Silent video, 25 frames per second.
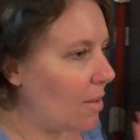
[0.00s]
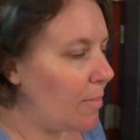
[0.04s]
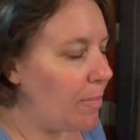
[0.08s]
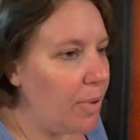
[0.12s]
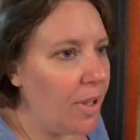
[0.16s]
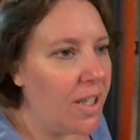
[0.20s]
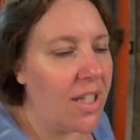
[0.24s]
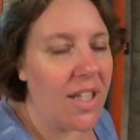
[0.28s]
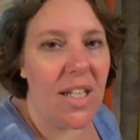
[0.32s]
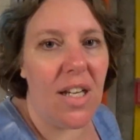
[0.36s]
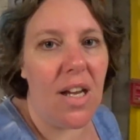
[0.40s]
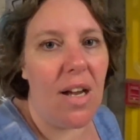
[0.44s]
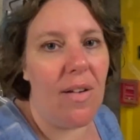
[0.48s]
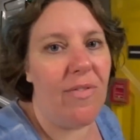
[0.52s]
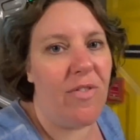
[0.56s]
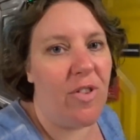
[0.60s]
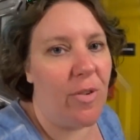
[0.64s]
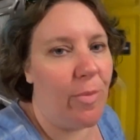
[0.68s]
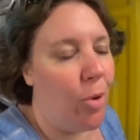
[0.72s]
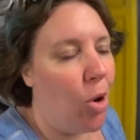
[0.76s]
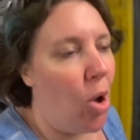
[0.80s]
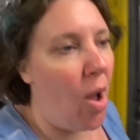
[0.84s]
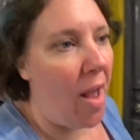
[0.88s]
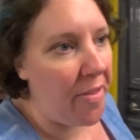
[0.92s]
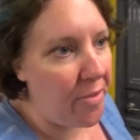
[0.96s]
completely
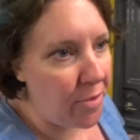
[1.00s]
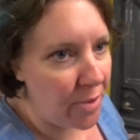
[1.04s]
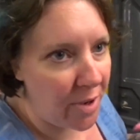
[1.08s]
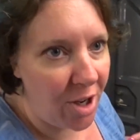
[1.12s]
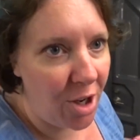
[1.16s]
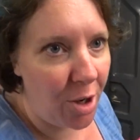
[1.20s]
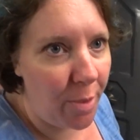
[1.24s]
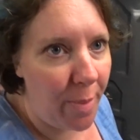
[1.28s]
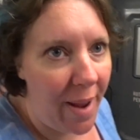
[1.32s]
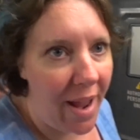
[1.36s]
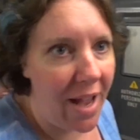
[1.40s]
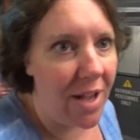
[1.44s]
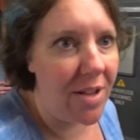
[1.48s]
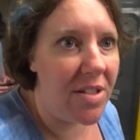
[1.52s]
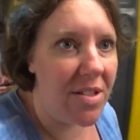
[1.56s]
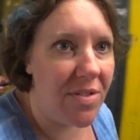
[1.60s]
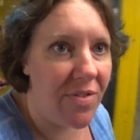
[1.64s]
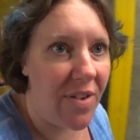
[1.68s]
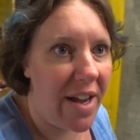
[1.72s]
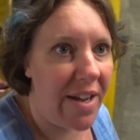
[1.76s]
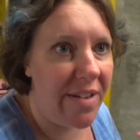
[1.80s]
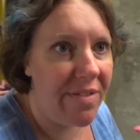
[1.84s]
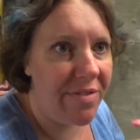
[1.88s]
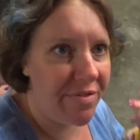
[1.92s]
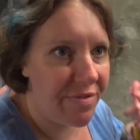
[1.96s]
comfortable at 300 pounds,
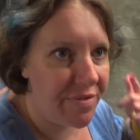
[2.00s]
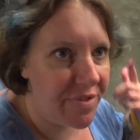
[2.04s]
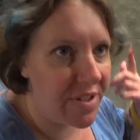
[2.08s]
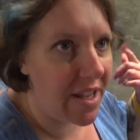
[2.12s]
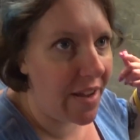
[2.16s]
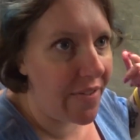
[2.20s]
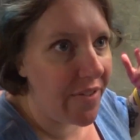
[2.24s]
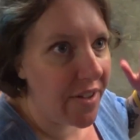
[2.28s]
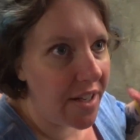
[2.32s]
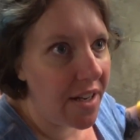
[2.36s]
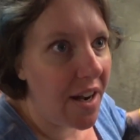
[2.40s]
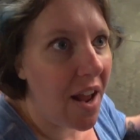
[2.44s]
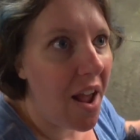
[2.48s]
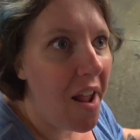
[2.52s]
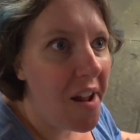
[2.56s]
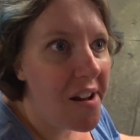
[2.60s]
5'7".